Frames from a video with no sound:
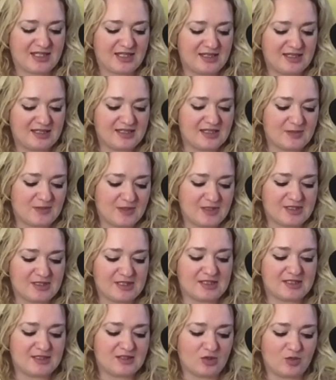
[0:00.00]
Now this is supposed
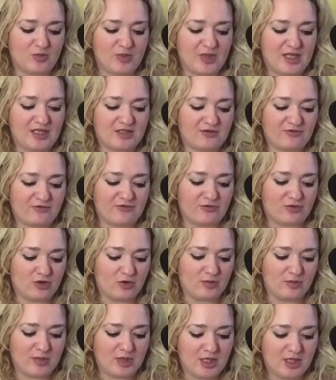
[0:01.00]
to stop it
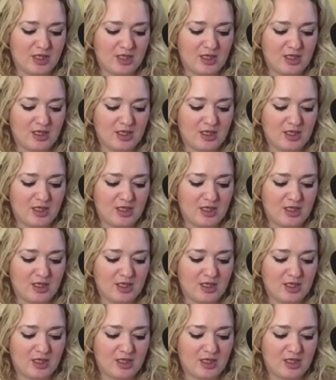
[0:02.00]
from